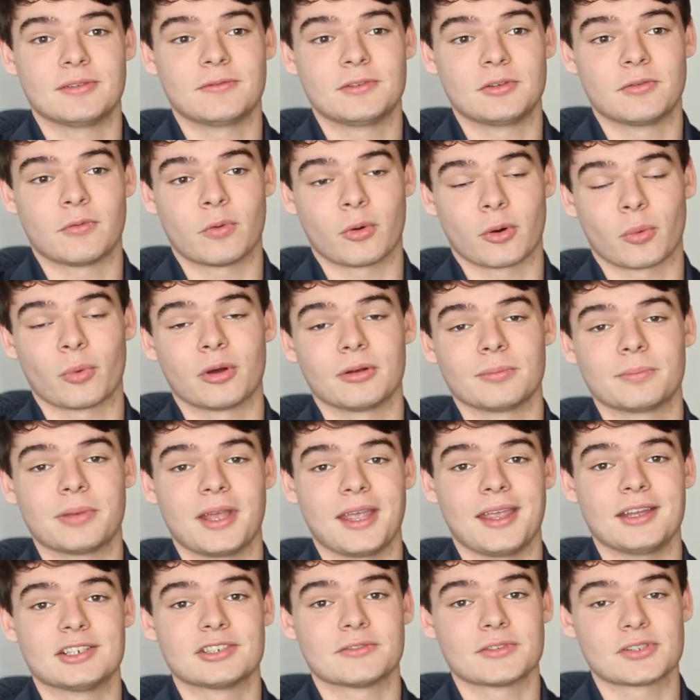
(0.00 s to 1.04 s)
for one
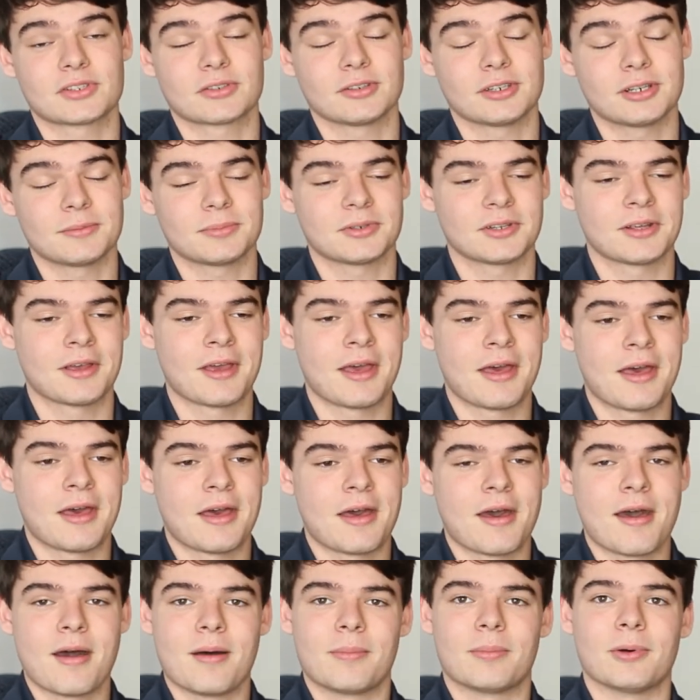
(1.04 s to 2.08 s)
page of a script,
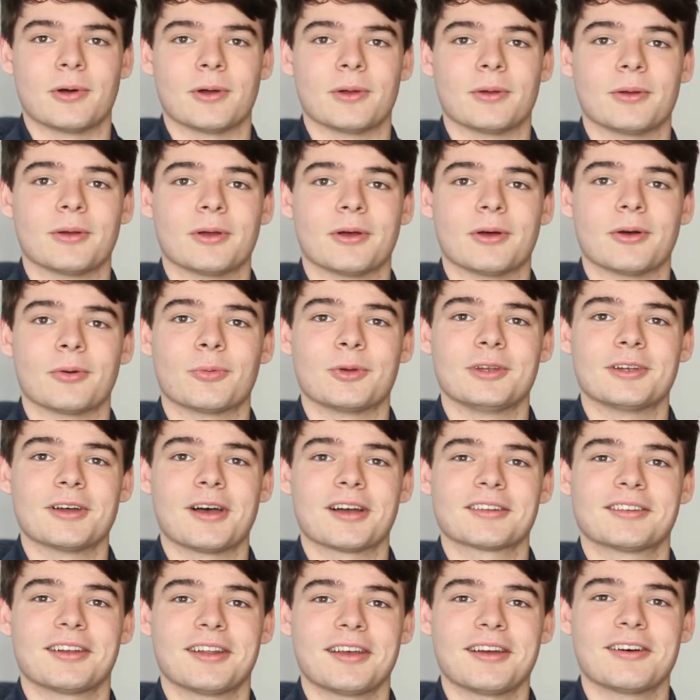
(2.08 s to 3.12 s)
but we
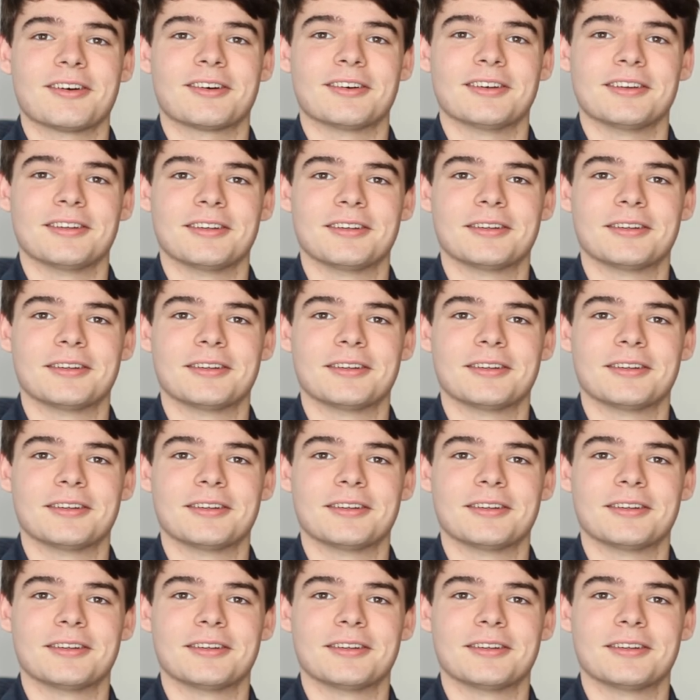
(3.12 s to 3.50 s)
knocked it out.